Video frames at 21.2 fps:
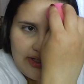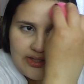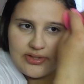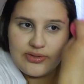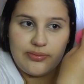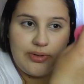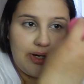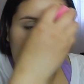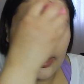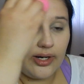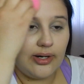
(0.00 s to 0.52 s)

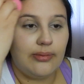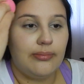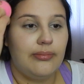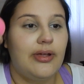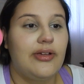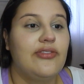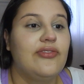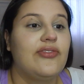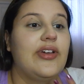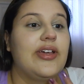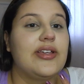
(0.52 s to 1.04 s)
swear my
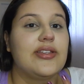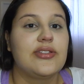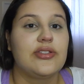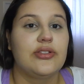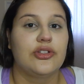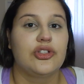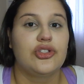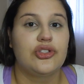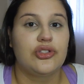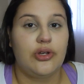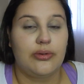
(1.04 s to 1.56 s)
face
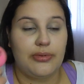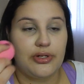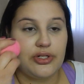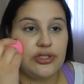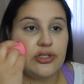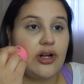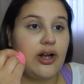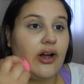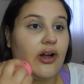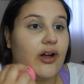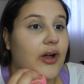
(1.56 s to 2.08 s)
looks so much
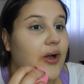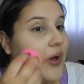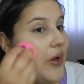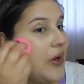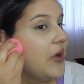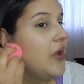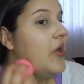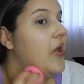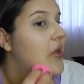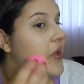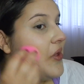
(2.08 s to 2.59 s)
darker
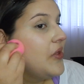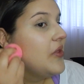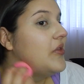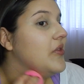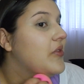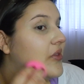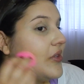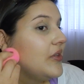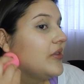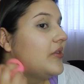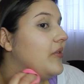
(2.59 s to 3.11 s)

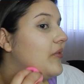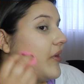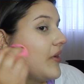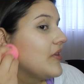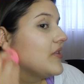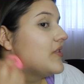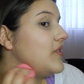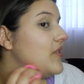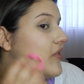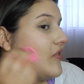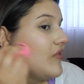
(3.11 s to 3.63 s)
than the
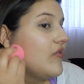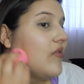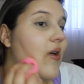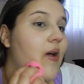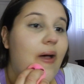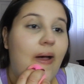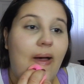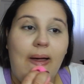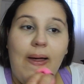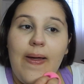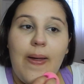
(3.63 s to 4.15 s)
rest of
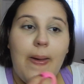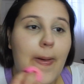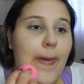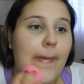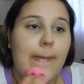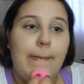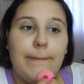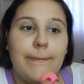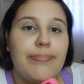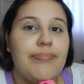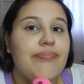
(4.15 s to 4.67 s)

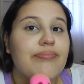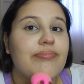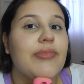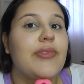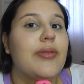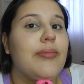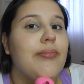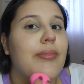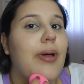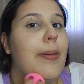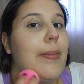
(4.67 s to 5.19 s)

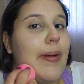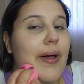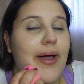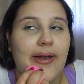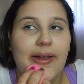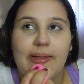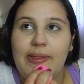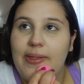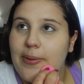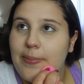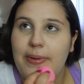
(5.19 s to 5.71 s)
my
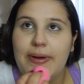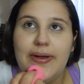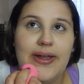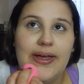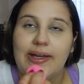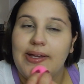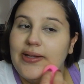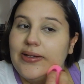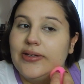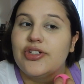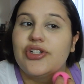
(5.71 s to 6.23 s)
body, like my
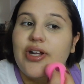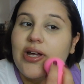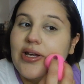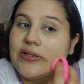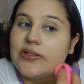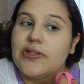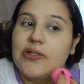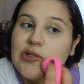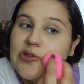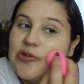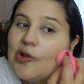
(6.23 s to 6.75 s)
neck and chest
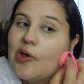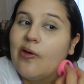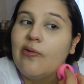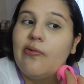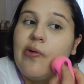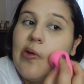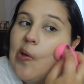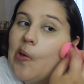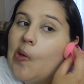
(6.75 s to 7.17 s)
and stuff.